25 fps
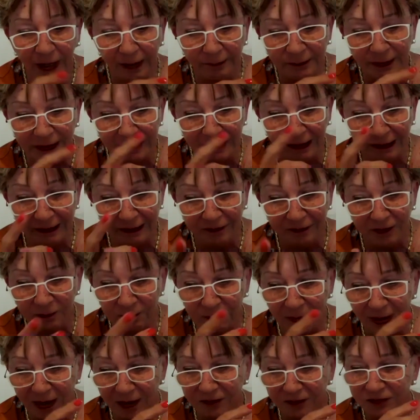mean, in the
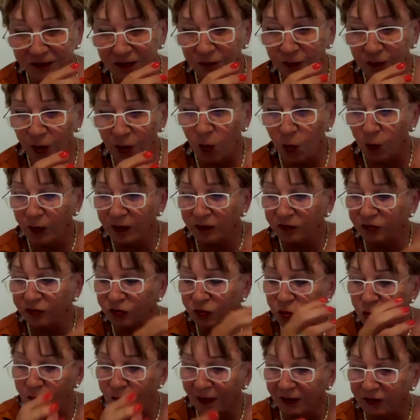past, there were always
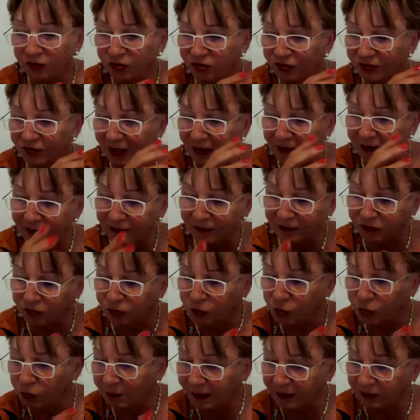too much studies,
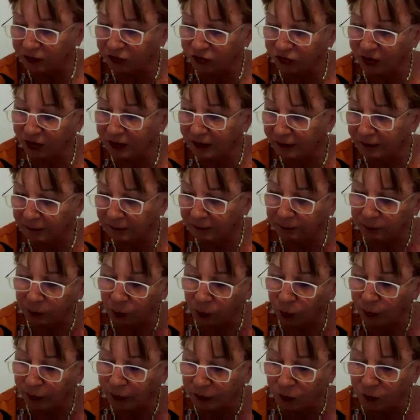too much
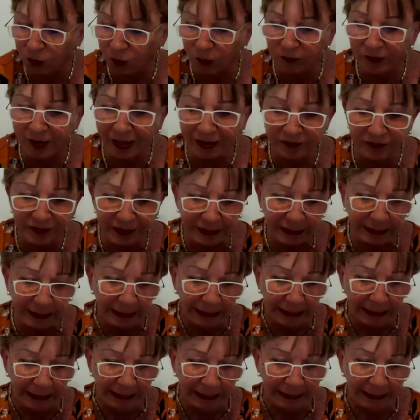pro and con. I think,
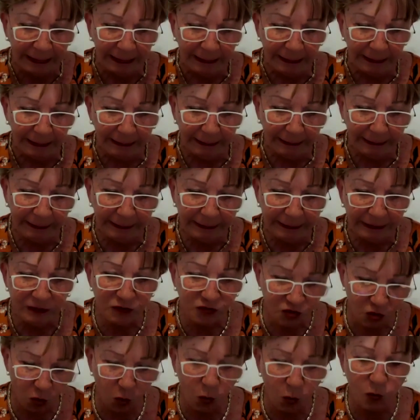and it
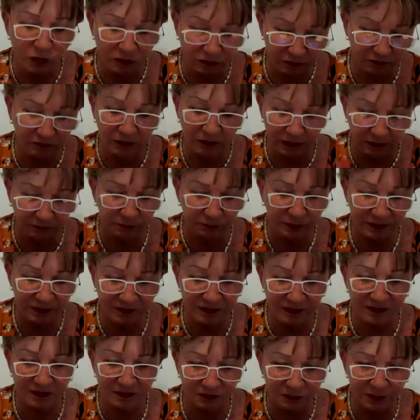showed in
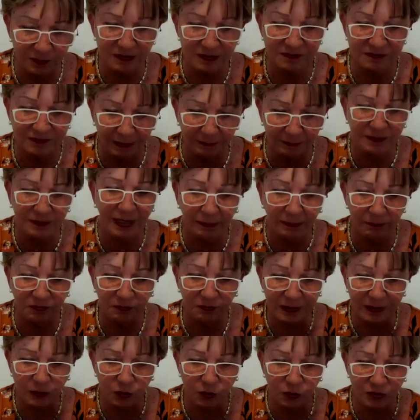business as well, sometimes
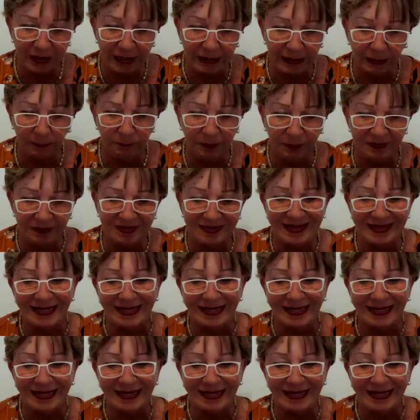when you take a bit the